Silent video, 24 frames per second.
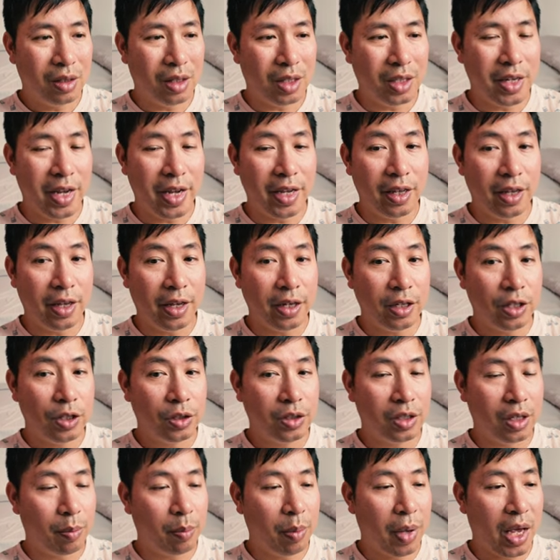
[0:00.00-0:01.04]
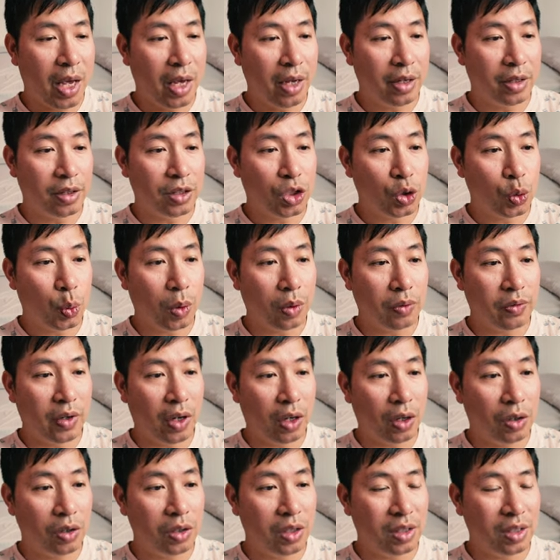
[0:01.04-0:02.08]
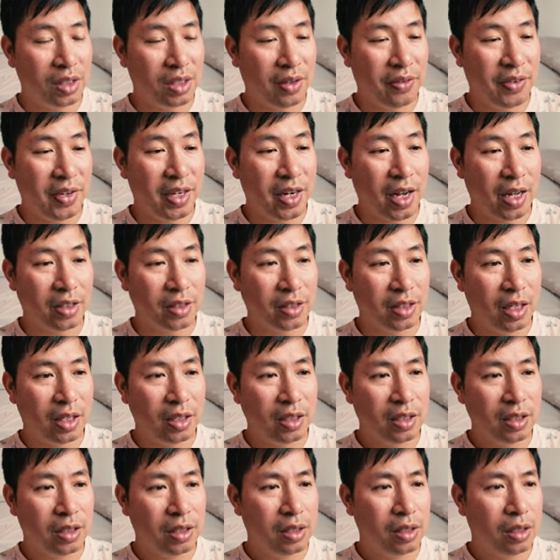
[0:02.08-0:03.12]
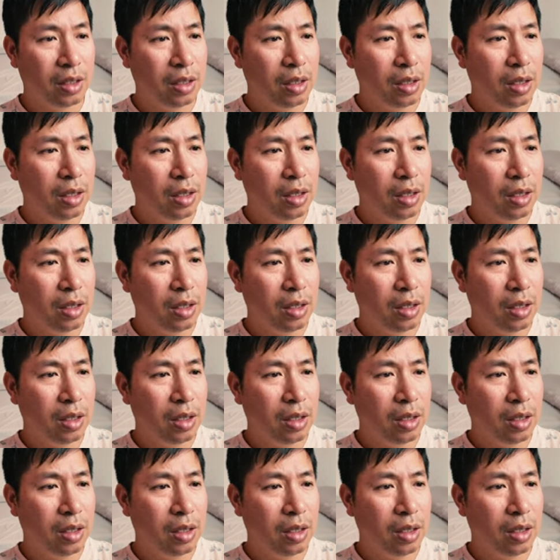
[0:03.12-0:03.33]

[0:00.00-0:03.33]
The daily interest I'm paying is $12.79,